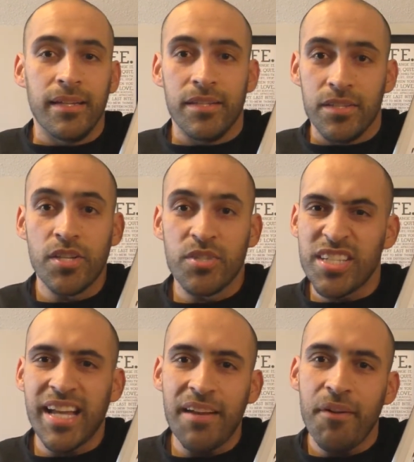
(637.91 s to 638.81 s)
so
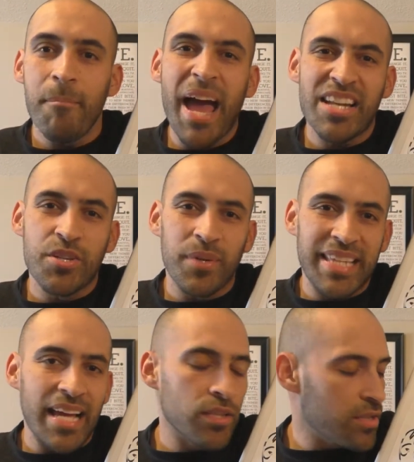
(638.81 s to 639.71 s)
just kind of imagine what
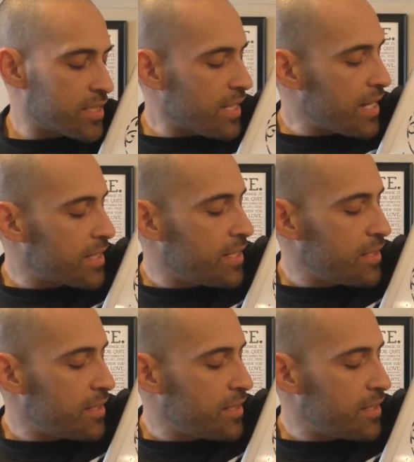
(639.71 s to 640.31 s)
that looks like.